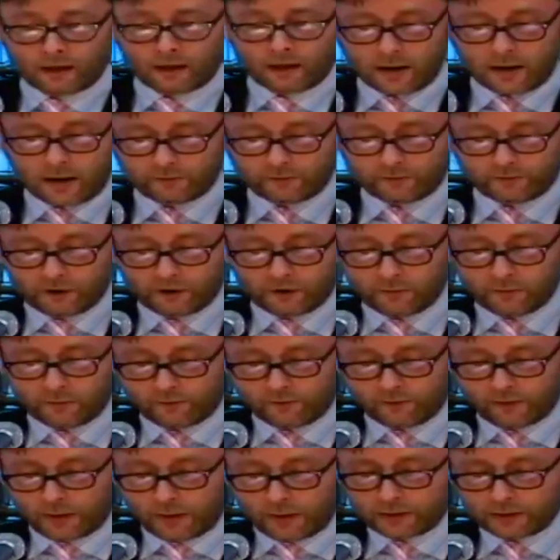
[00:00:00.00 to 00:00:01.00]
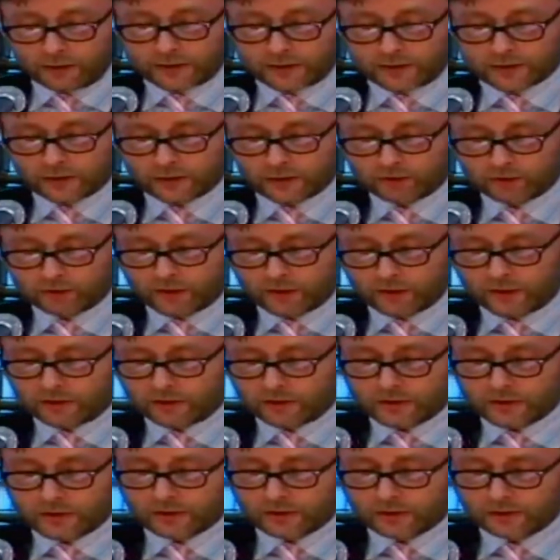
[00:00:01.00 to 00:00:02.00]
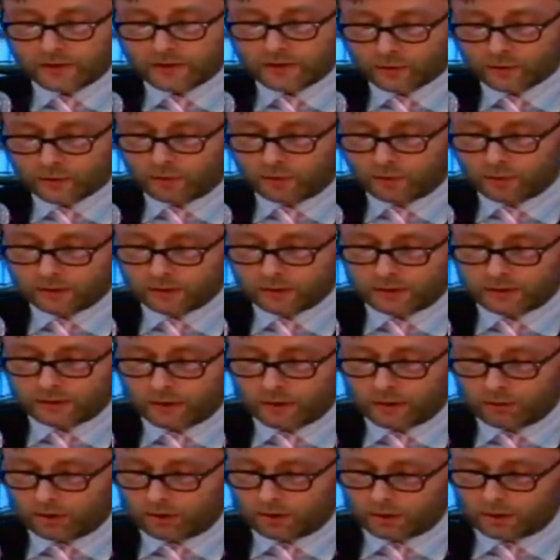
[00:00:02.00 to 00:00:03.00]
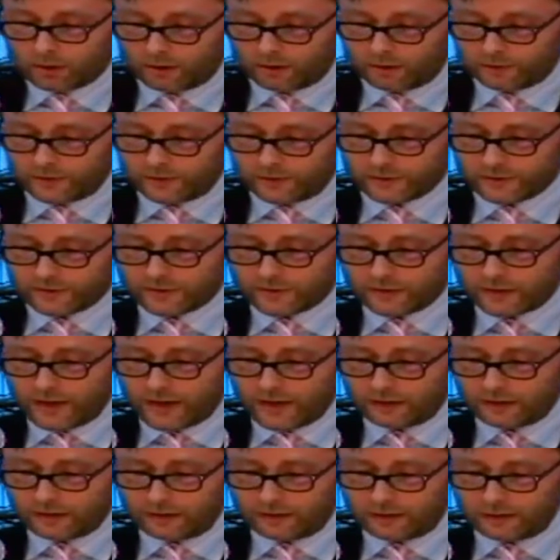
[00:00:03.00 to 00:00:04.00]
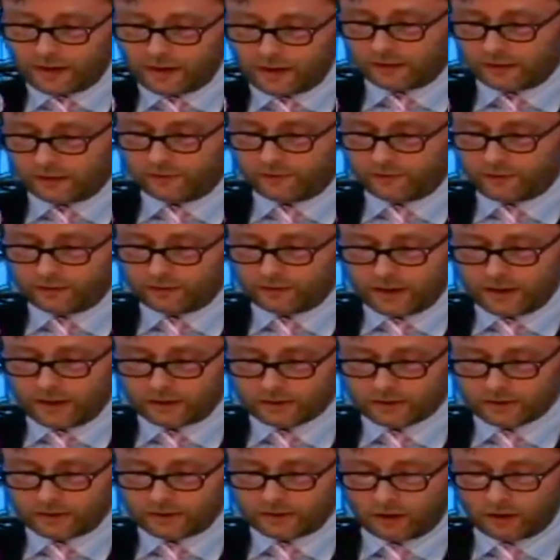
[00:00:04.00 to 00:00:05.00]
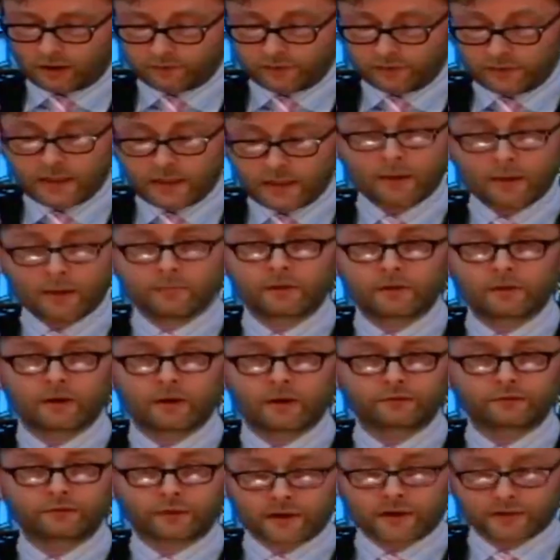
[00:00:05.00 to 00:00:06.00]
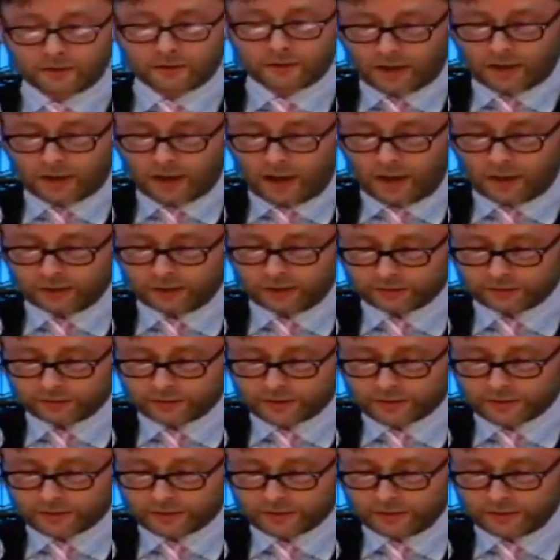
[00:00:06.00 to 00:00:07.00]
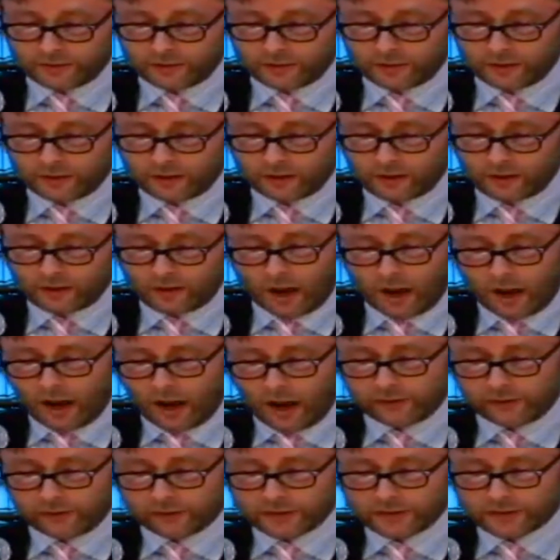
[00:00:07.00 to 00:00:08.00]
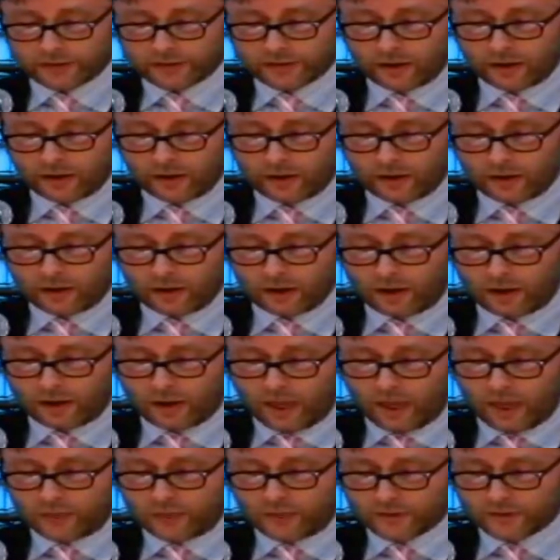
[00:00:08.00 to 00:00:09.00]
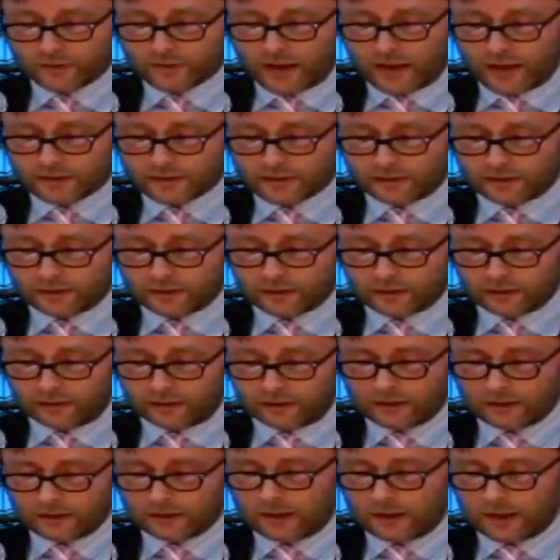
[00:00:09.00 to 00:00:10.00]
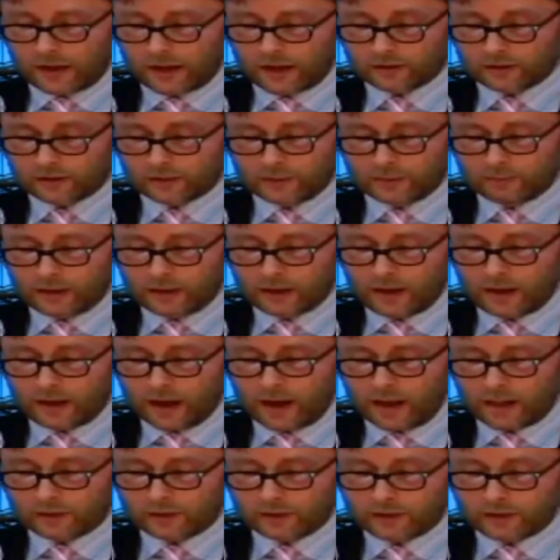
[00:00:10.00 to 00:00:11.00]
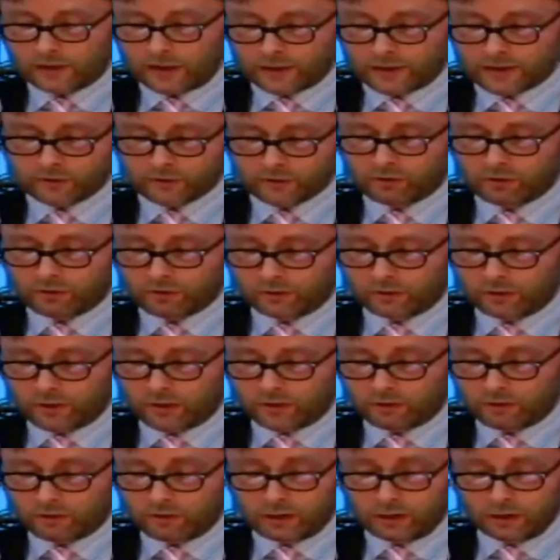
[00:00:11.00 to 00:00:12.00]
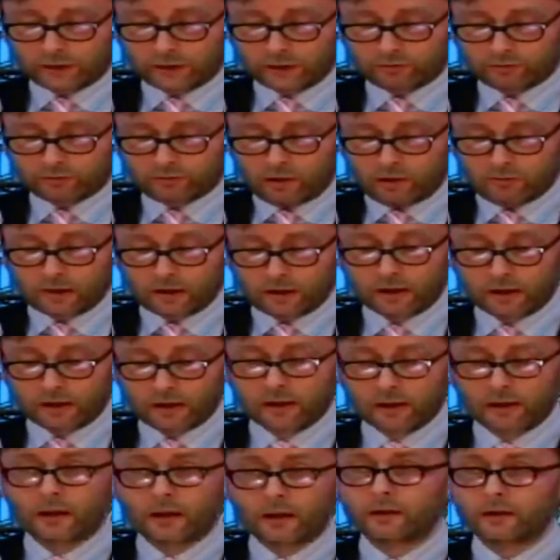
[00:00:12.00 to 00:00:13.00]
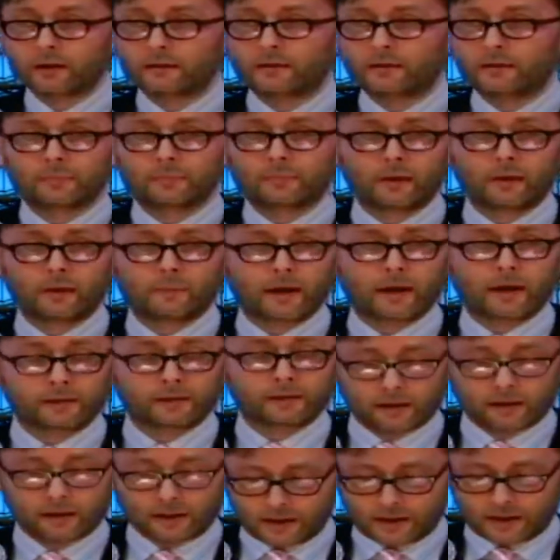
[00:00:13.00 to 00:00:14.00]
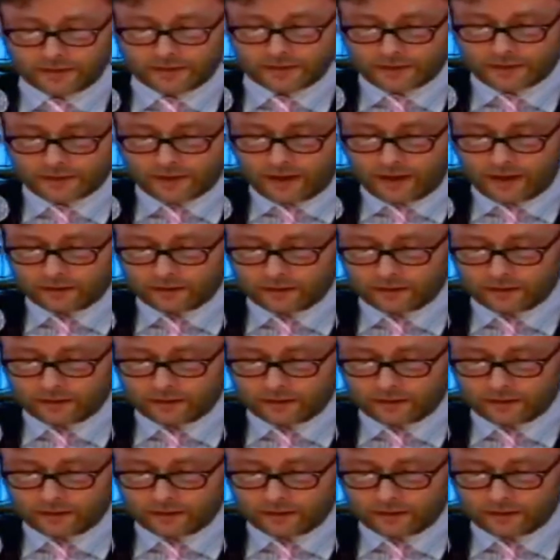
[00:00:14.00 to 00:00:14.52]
Others enthusiastically engaged in many other extraordinary literary, diplomatic and scientific endeavors. Especially popular among them were different missions dealing with heretics and schismatics.